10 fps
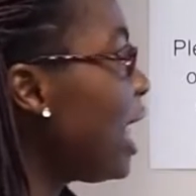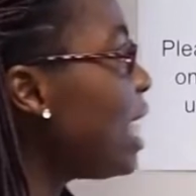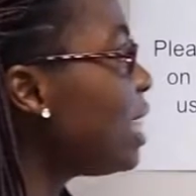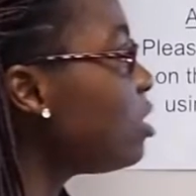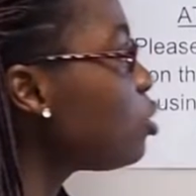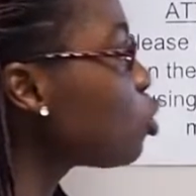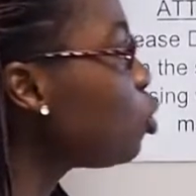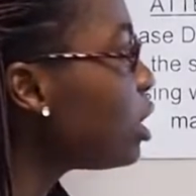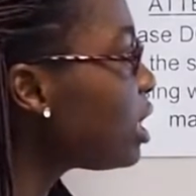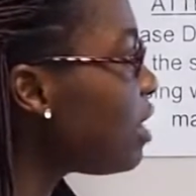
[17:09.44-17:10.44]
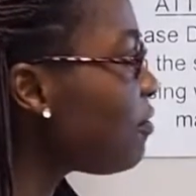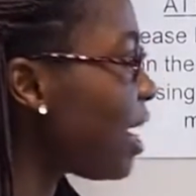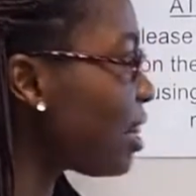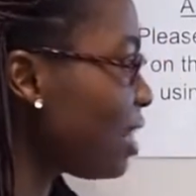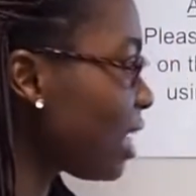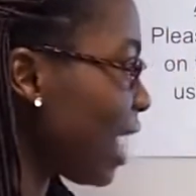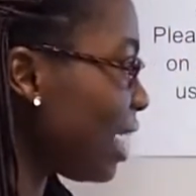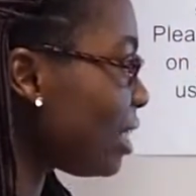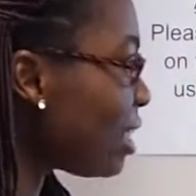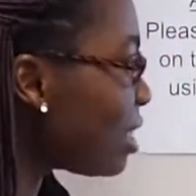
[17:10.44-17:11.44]
it is good if I think
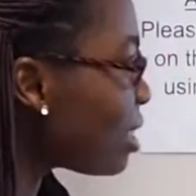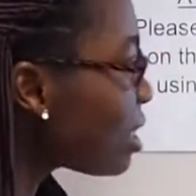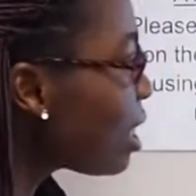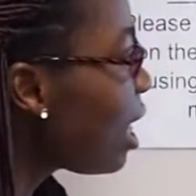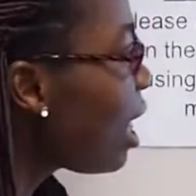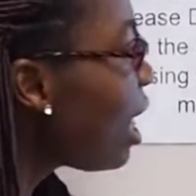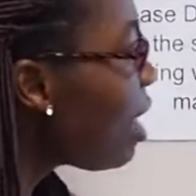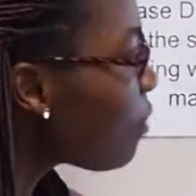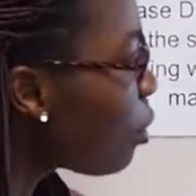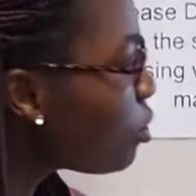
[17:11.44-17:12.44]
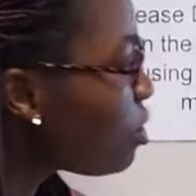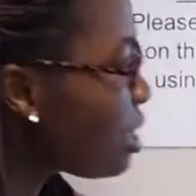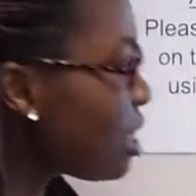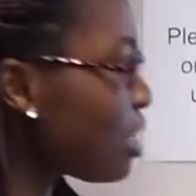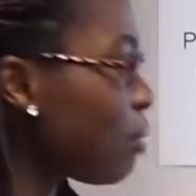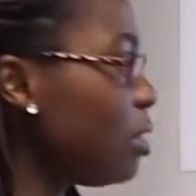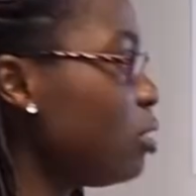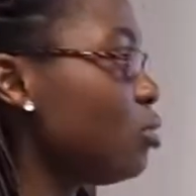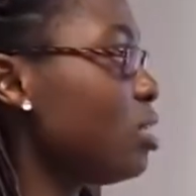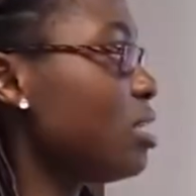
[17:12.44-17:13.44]
like this. If I want to say something
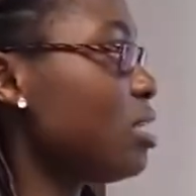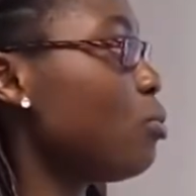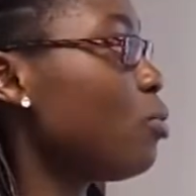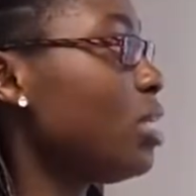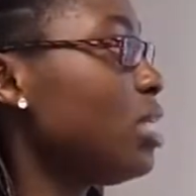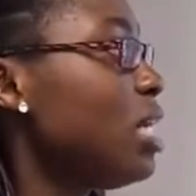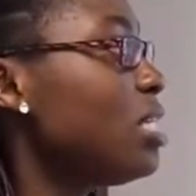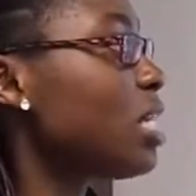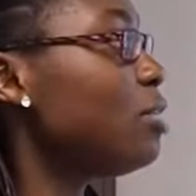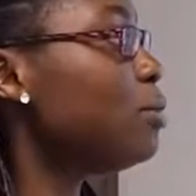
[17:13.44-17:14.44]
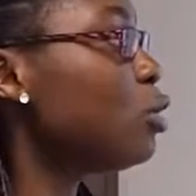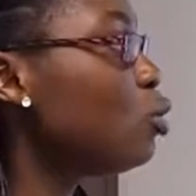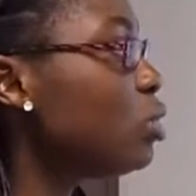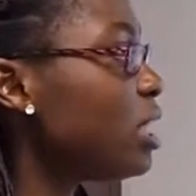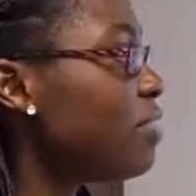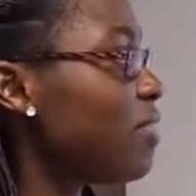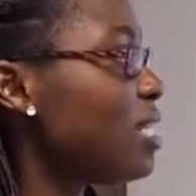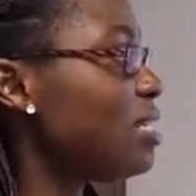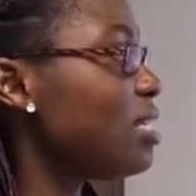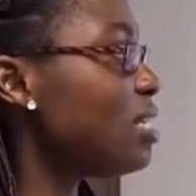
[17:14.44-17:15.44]
to this someone, it can be good if I
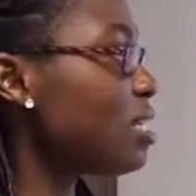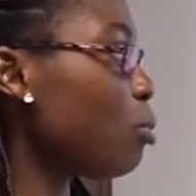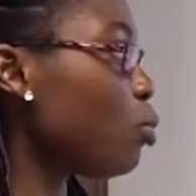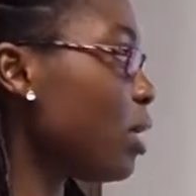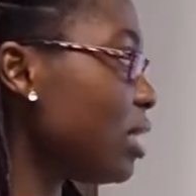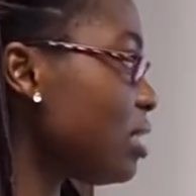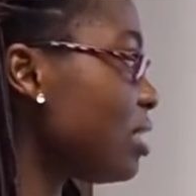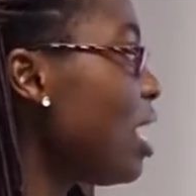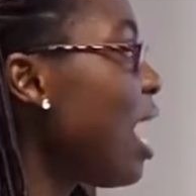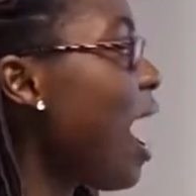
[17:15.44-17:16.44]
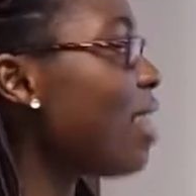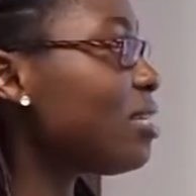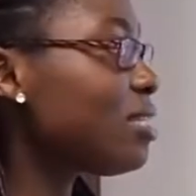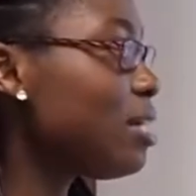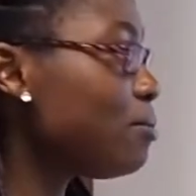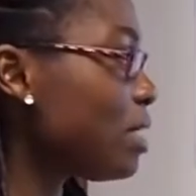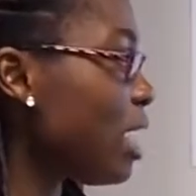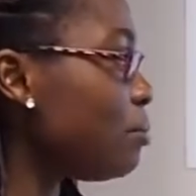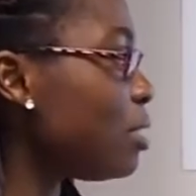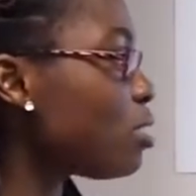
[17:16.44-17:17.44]
say some words. At the same
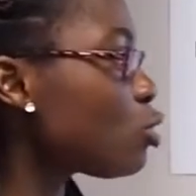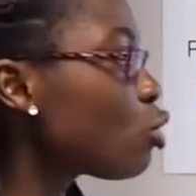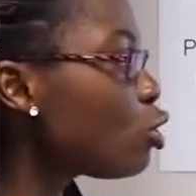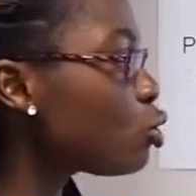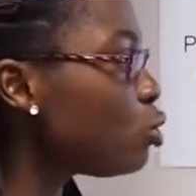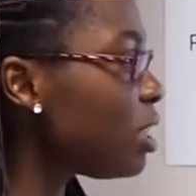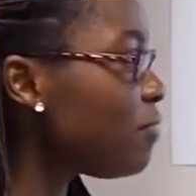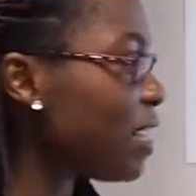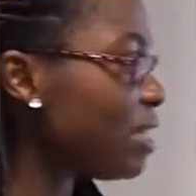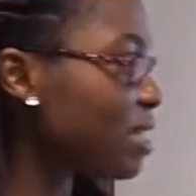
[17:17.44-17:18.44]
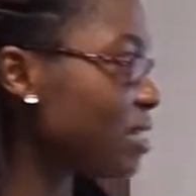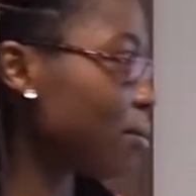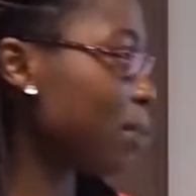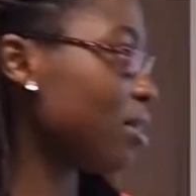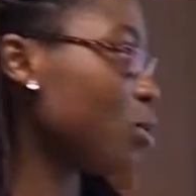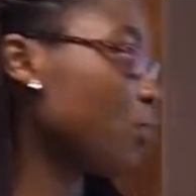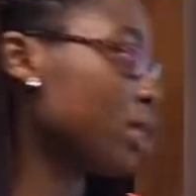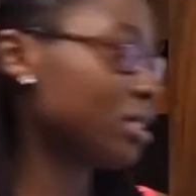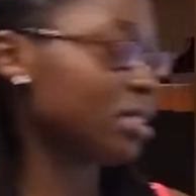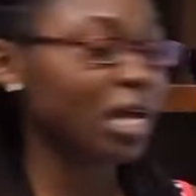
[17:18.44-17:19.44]
time, it is not good if I say some other
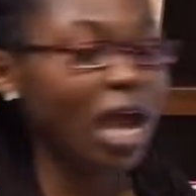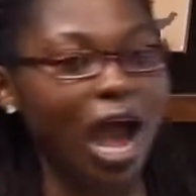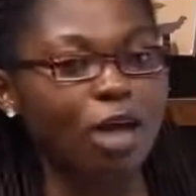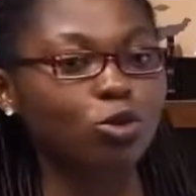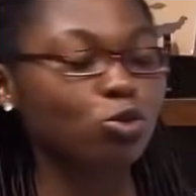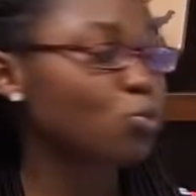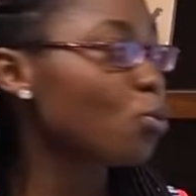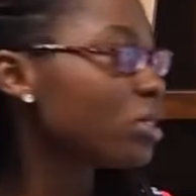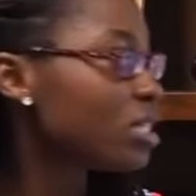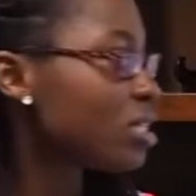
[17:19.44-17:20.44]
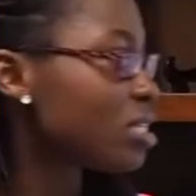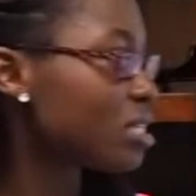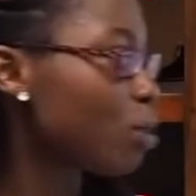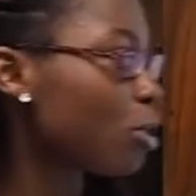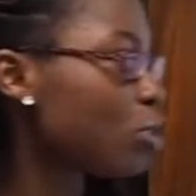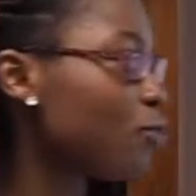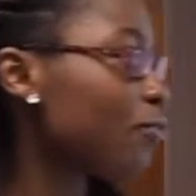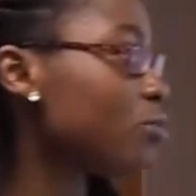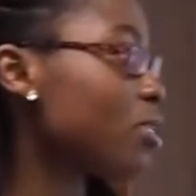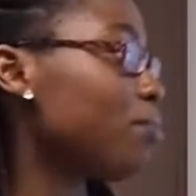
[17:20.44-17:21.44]
words. I don't want this someone to
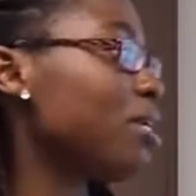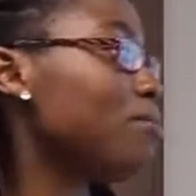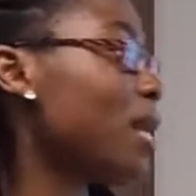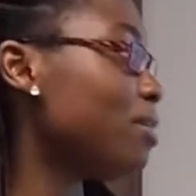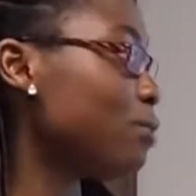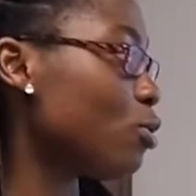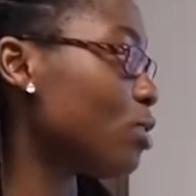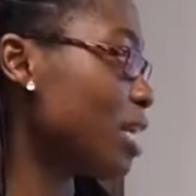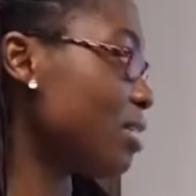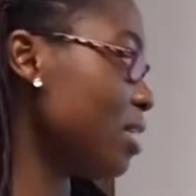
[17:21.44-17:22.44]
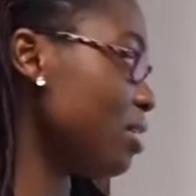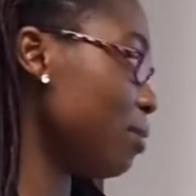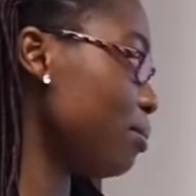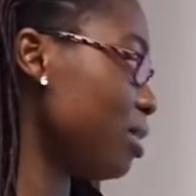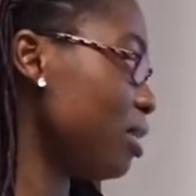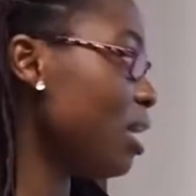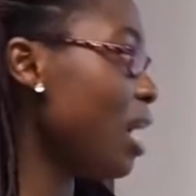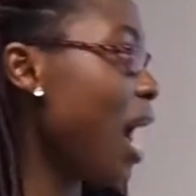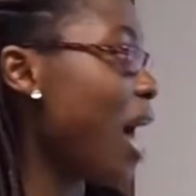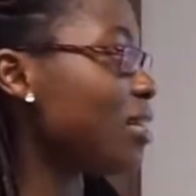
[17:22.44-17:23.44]
feel something bad because I say something.
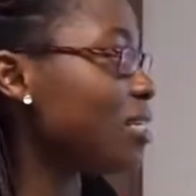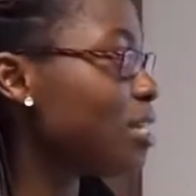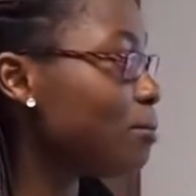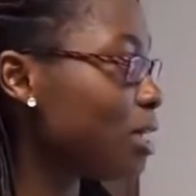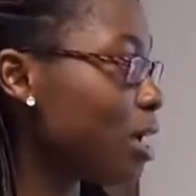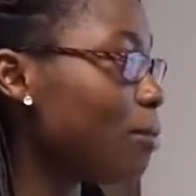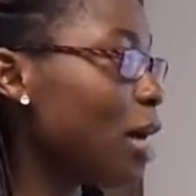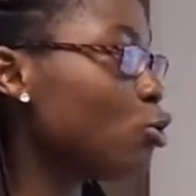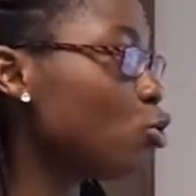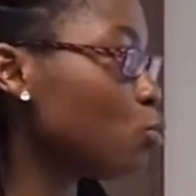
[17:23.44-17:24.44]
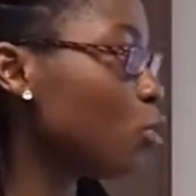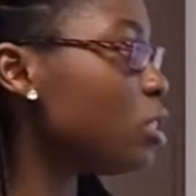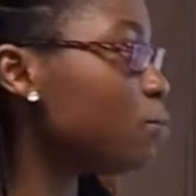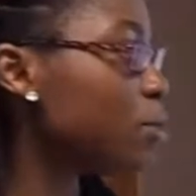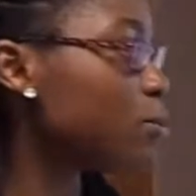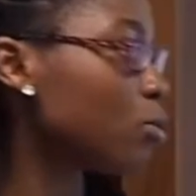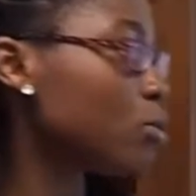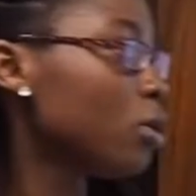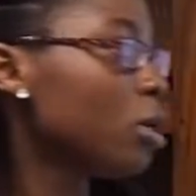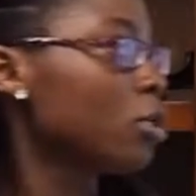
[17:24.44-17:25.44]
At the same time, I don't want
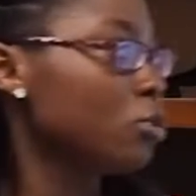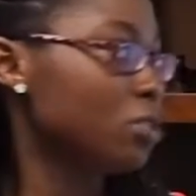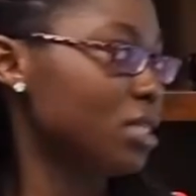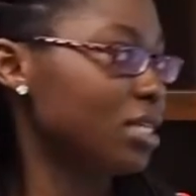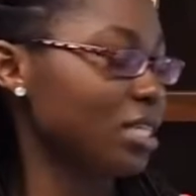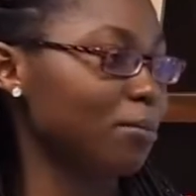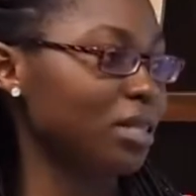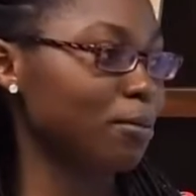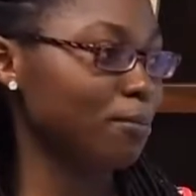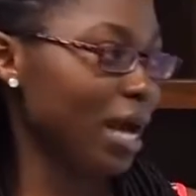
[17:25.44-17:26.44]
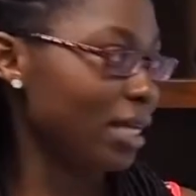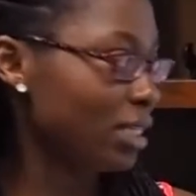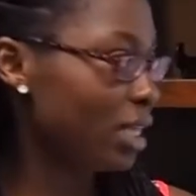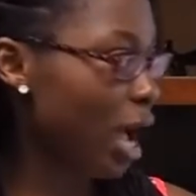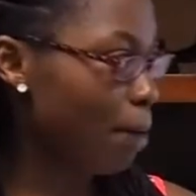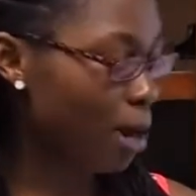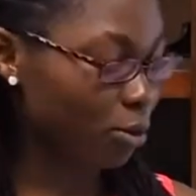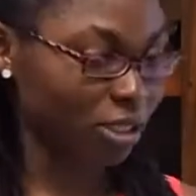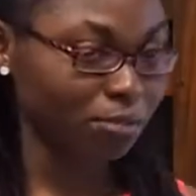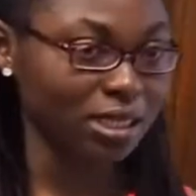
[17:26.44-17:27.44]
people to say something bad
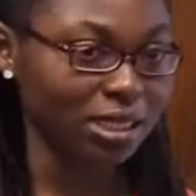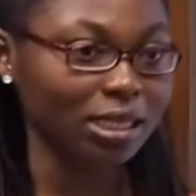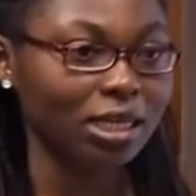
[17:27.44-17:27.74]
about me.